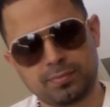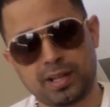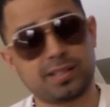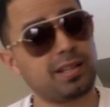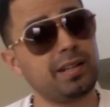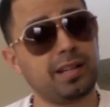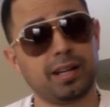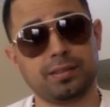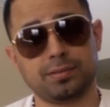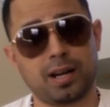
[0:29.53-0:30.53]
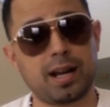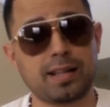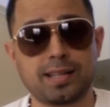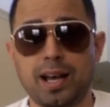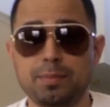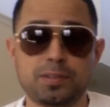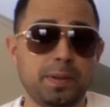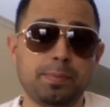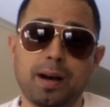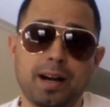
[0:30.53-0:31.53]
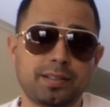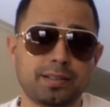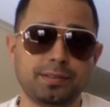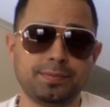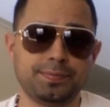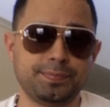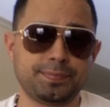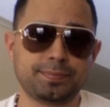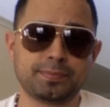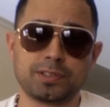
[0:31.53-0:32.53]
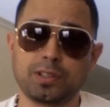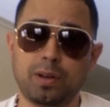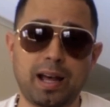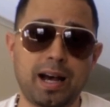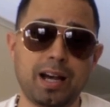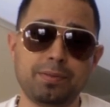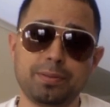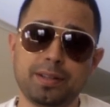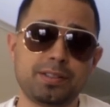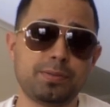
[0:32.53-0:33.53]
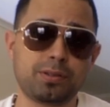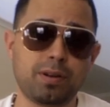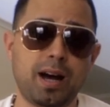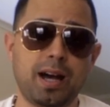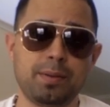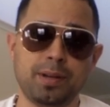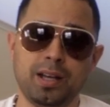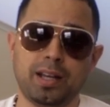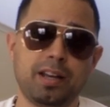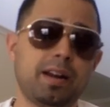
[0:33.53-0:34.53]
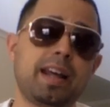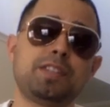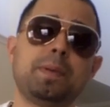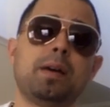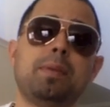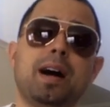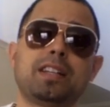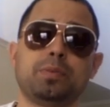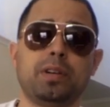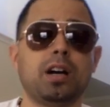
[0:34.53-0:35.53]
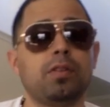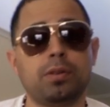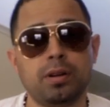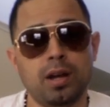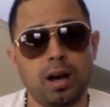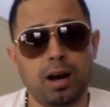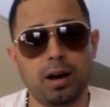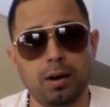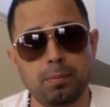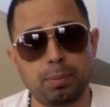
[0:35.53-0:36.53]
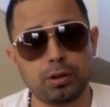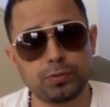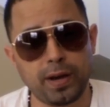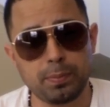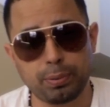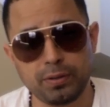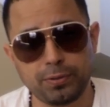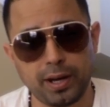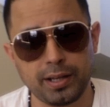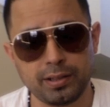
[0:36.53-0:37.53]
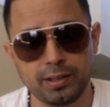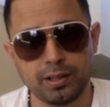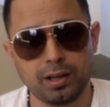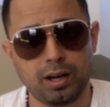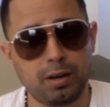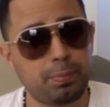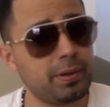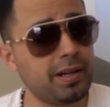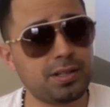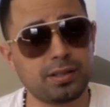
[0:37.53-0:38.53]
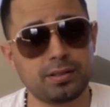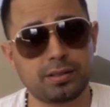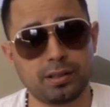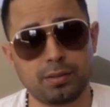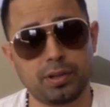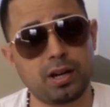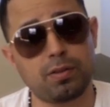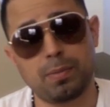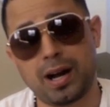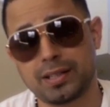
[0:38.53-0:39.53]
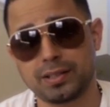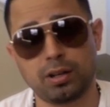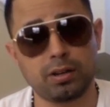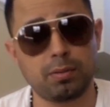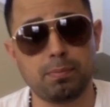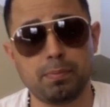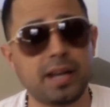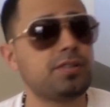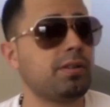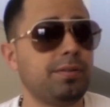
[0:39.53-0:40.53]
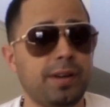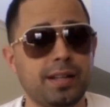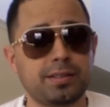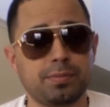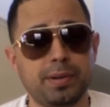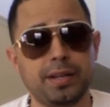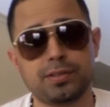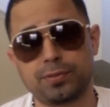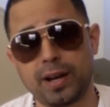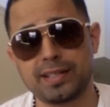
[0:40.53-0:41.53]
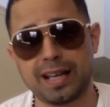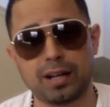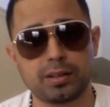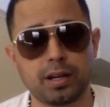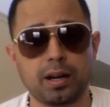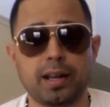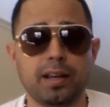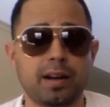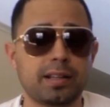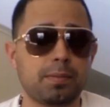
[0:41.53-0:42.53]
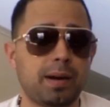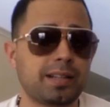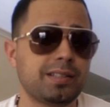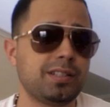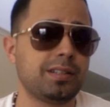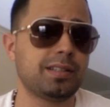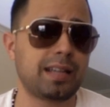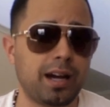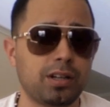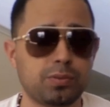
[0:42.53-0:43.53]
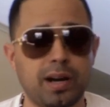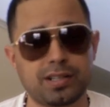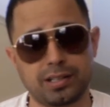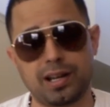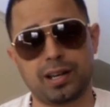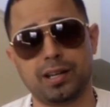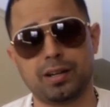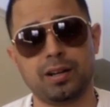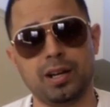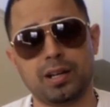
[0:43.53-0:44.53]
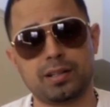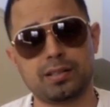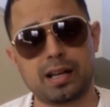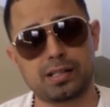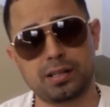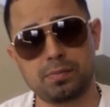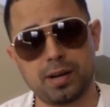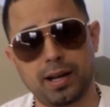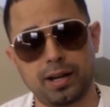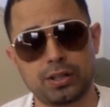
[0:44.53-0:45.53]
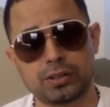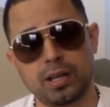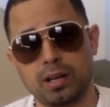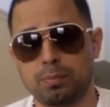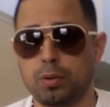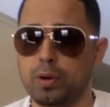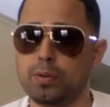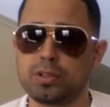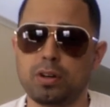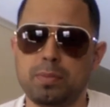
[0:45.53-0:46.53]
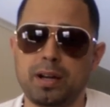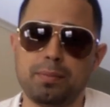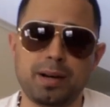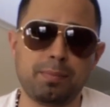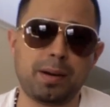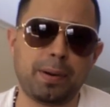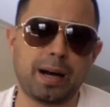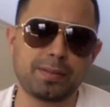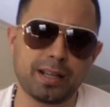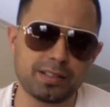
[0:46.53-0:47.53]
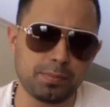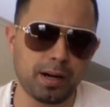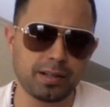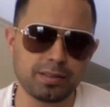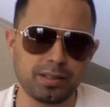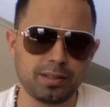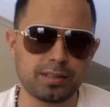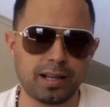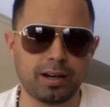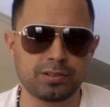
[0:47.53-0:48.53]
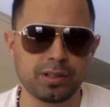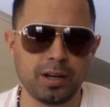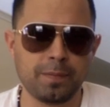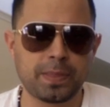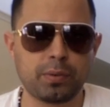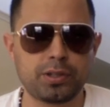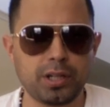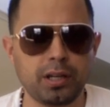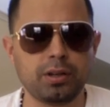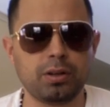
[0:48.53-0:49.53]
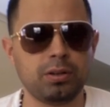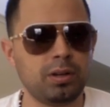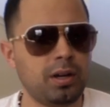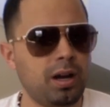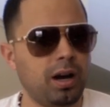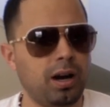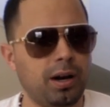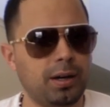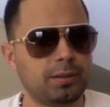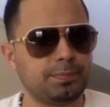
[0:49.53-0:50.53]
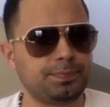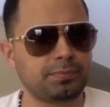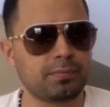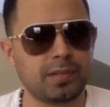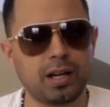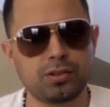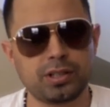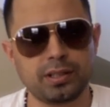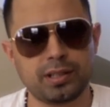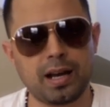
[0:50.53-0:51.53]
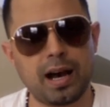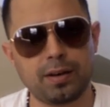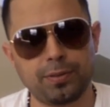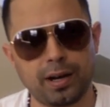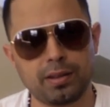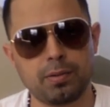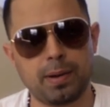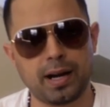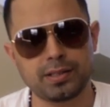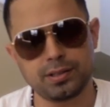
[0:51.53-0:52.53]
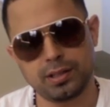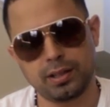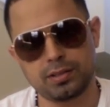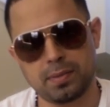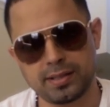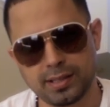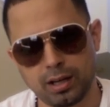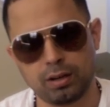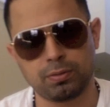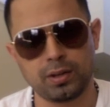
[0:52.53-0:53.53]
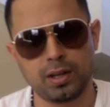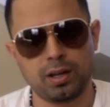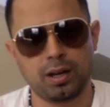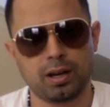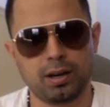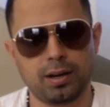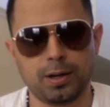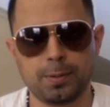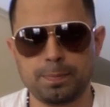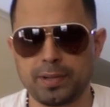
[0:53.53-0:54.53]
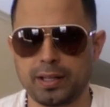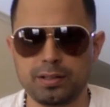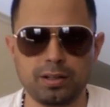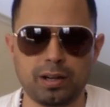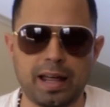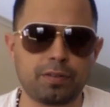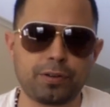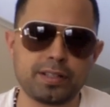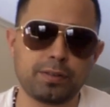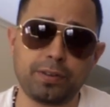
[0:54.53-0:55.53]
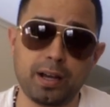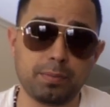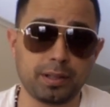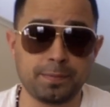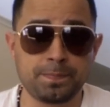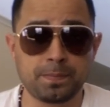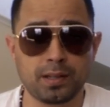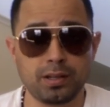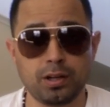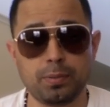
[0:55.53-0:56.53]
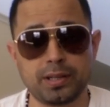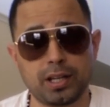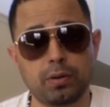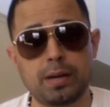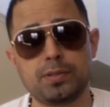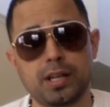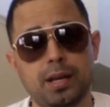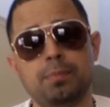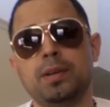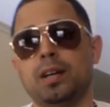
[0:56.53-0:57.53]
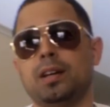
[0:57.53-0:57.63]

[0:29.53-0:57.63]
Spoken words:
It's Sunday. I got time to speak boxing. So live and subscribe. Here at SBM Boxing, we cover post-fight, pre-fight predictions. We cover boxing, all the major events, big fights out there here at the Boxing Genius House. Well, actually not here. This is actually my house. But we always go to my pop's house, the Boxing Genius House, with Chino, Nelson, the Godfather, the Boxing Genius, myself, and, you know, a lot of friends and family. You know, but the little MGM...